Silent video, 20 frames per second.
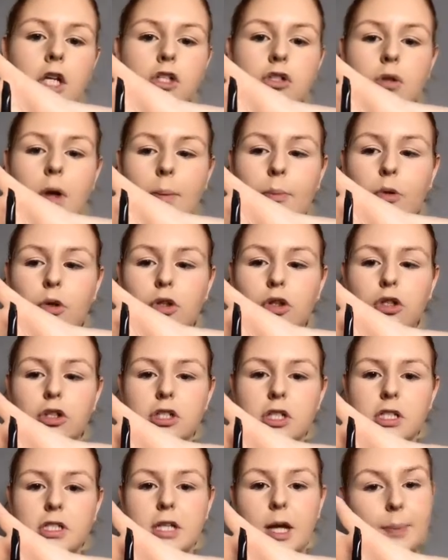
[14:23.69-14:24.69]
So I'm going to
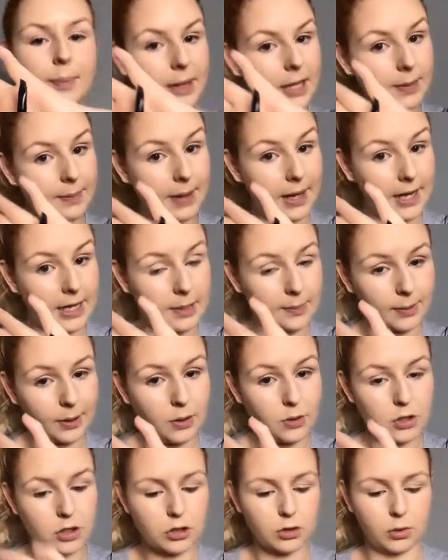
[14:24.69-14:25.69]
use this to apply my
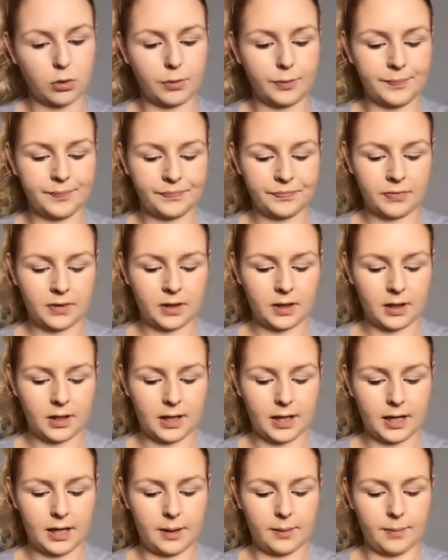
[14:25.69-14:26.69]
eyebrows. So
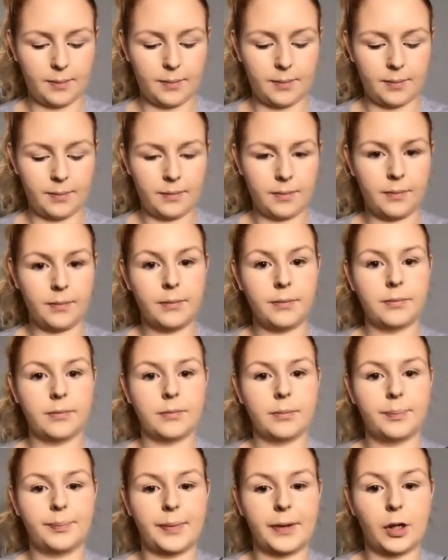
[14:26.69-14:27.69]

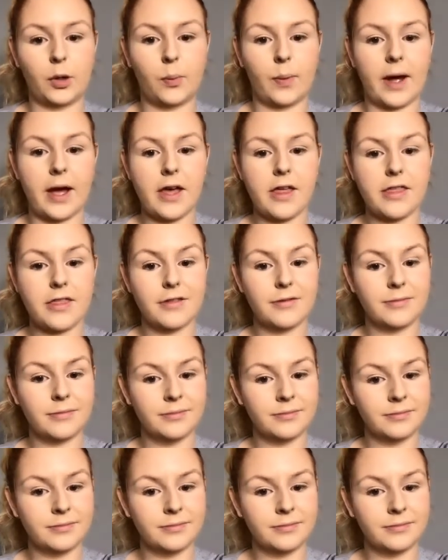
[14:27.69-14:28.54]
bear with.